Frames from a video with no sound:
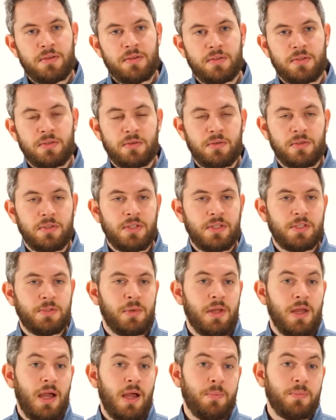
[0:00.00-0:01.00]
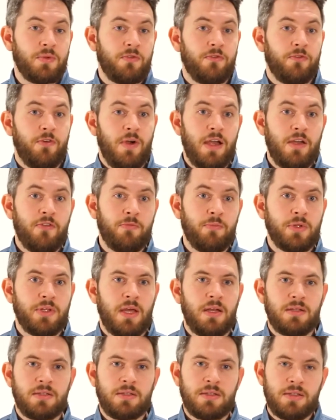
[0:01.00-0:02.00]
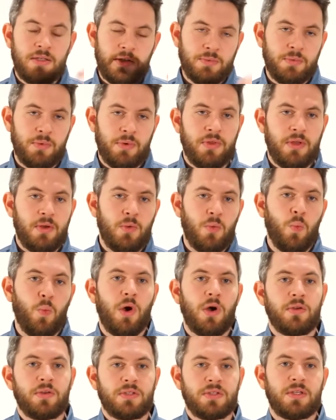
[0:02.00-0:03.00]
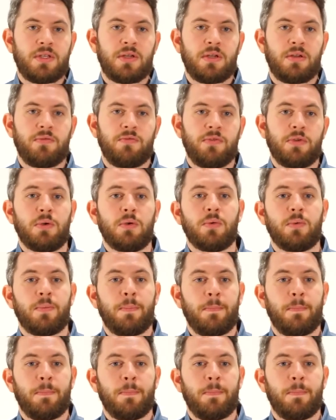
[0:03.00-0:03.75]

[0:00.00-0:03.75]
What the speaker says: to display up to 5 modalities within one single view.